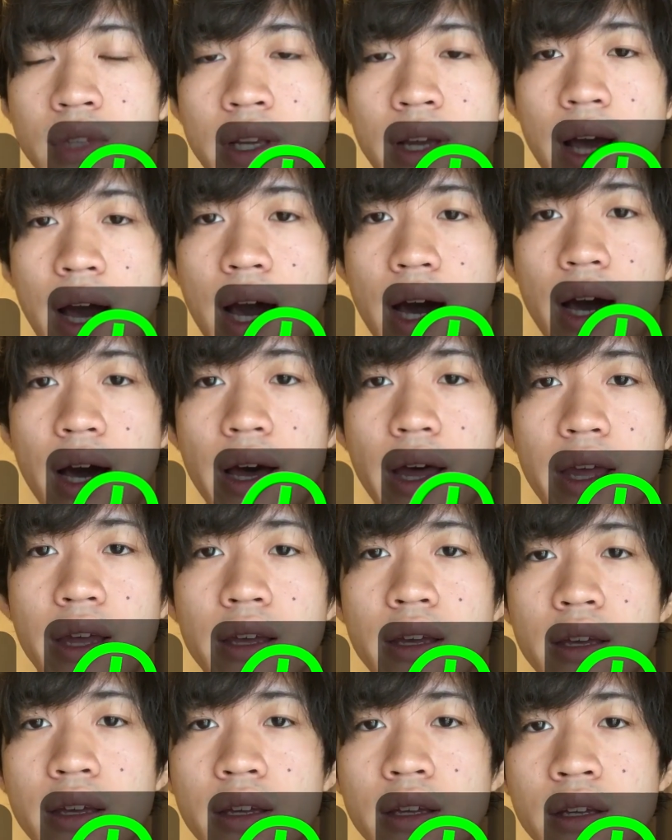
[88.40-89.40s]
I
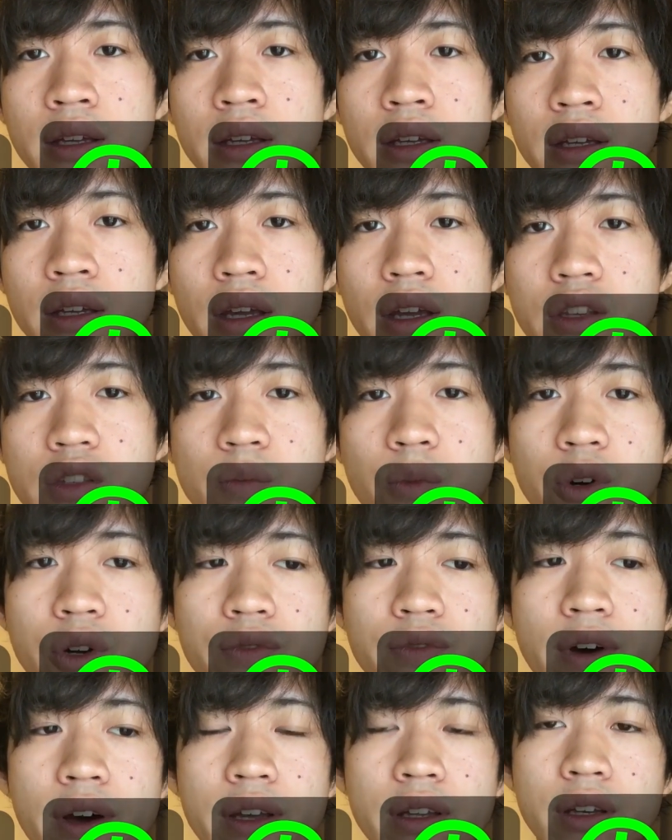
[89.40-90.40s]
is
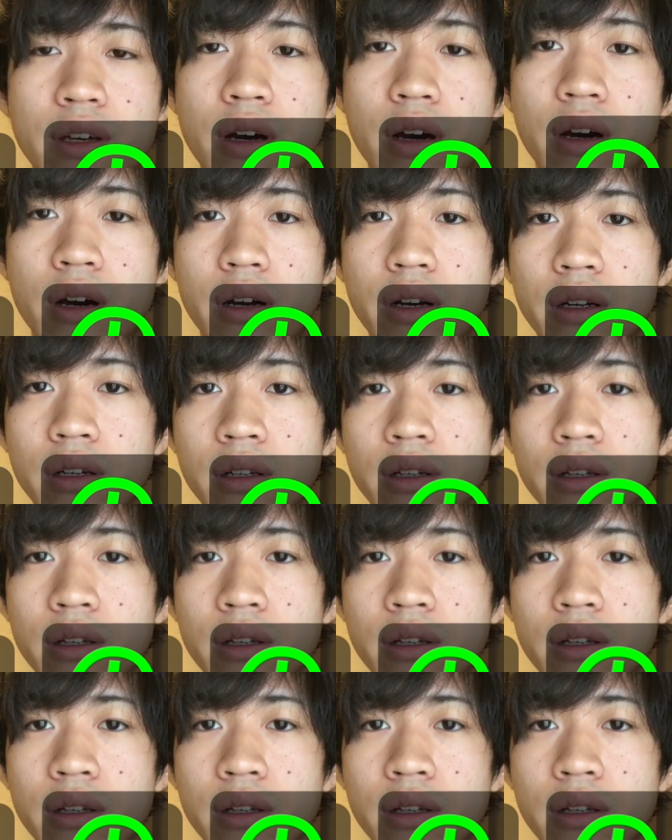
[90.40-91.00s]
modifying the car.